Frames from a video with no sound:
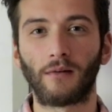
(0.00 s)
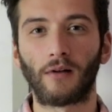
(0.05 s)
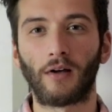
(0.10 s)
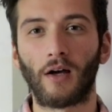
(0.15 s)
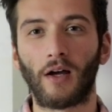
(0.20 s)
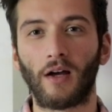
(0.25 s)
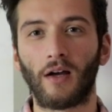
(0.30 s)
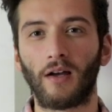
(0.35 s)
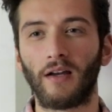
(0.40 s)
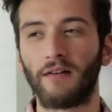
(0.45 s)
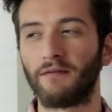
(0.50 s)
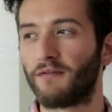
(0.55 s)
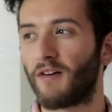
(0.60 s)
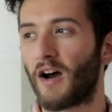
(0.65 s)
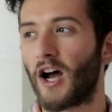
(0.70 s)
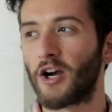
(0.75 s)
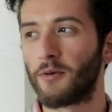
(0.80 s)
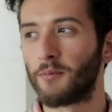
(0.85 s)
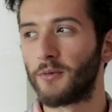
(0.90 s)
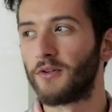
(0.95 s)
uh,
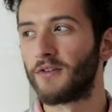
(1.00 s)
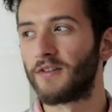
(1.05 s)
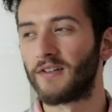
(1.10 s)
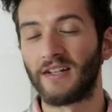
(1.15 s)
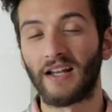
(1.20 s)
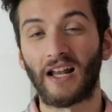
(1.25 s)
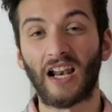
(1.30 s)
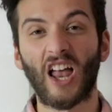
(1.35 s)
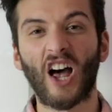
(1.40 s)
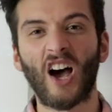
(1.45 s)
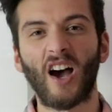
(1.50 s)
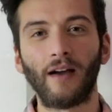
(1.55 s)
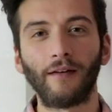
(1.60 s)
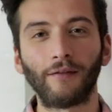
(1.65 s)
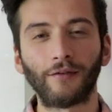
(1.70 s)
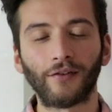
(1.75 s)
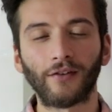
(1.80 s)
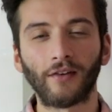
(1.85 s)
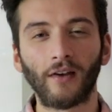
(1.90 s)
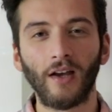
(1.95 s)
environment in our
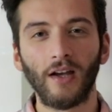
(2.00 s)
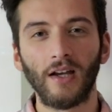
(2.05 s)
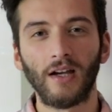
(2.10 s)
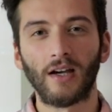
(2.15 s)
lives